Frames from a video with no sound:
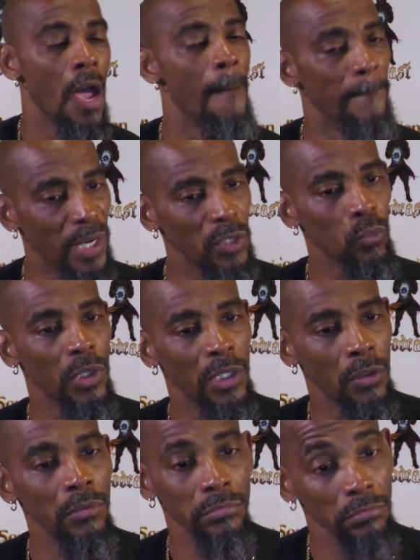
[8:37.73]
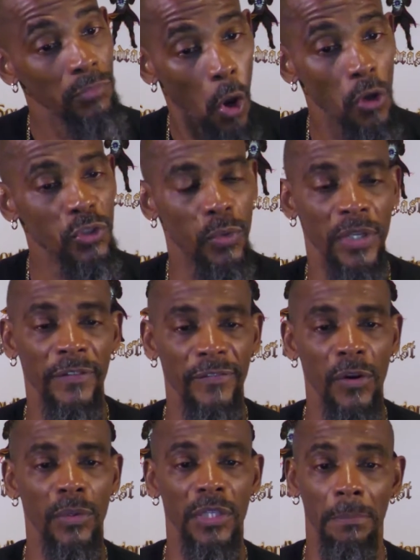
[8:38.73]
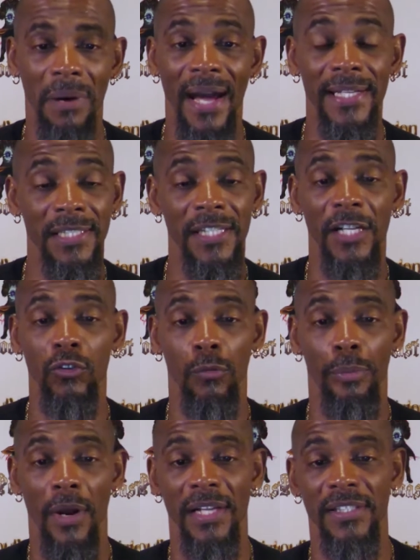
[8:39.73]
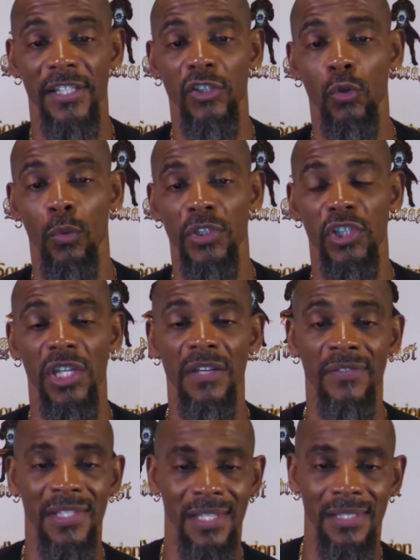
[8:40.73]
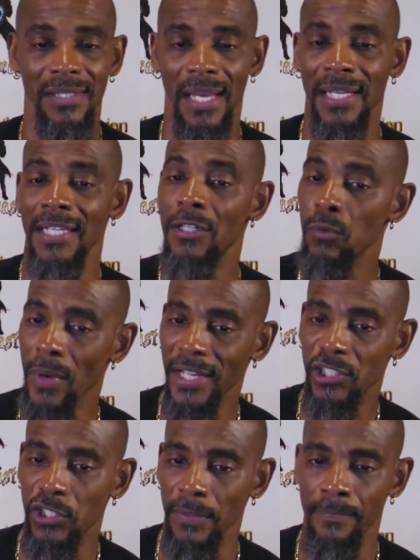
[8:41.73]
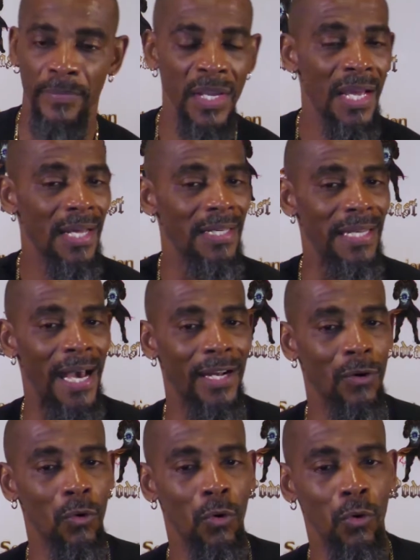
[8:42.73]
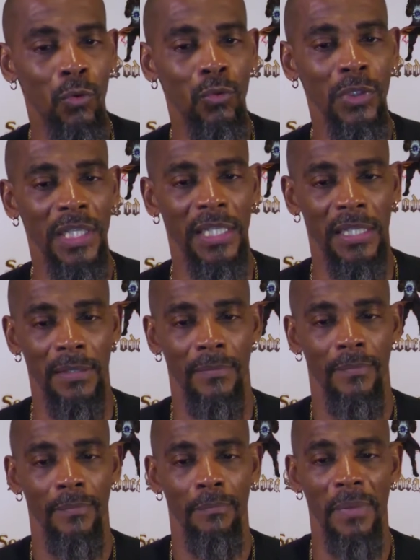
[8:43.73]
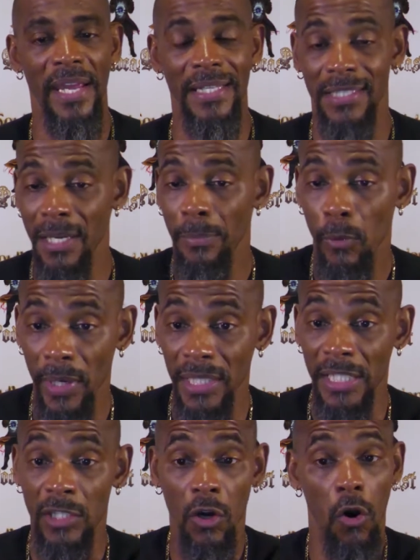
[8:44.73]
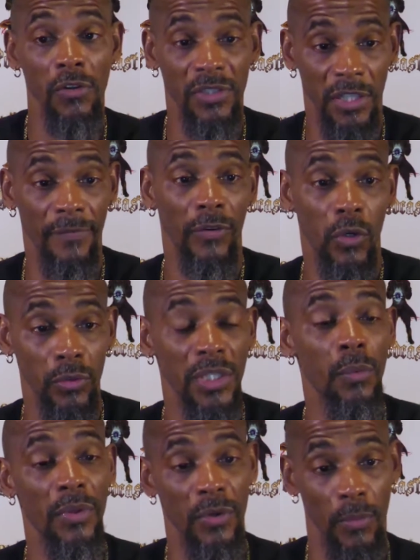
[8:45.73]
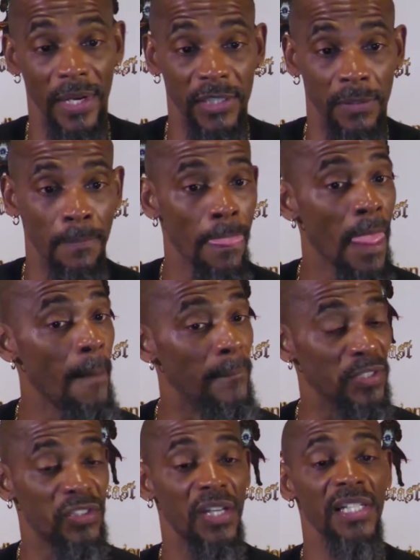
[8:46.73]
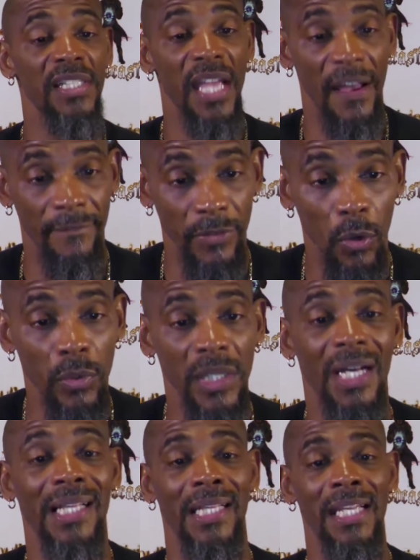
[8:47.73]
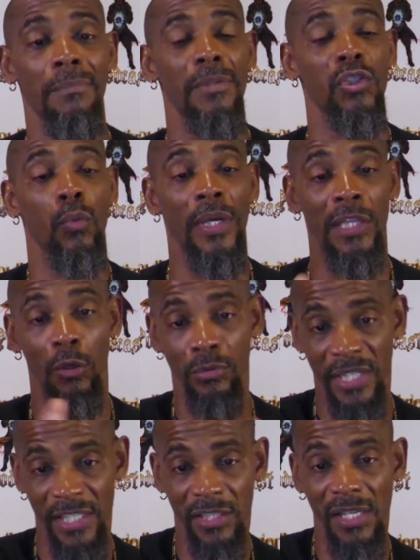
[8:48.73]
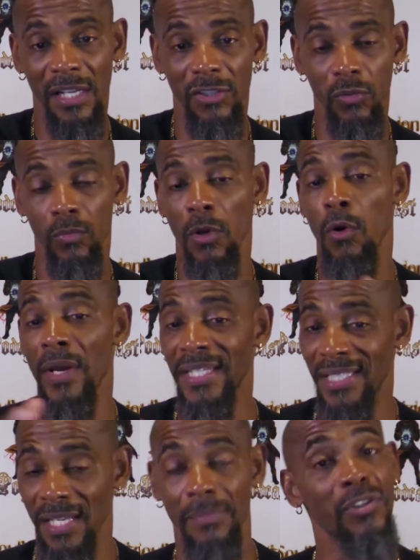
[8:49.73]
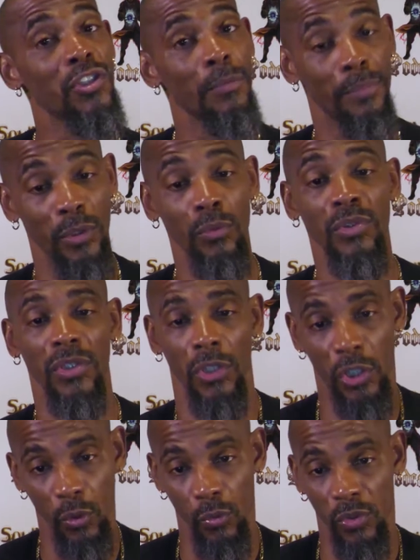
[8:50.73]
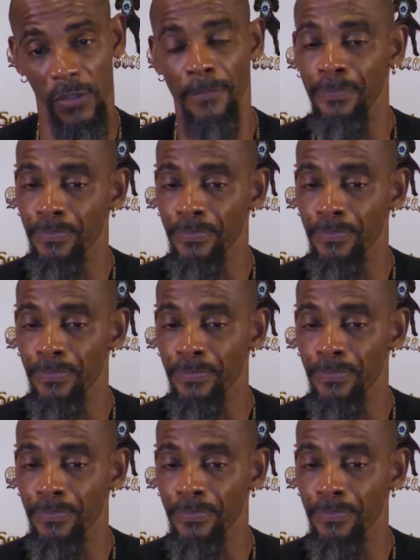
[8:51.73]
but will also interfere with the body's natural process to achieve and sustain an erection. Not only may it temporarily cause difficulty with erection, but studies have noted a link between low testosterone and substance abuse use.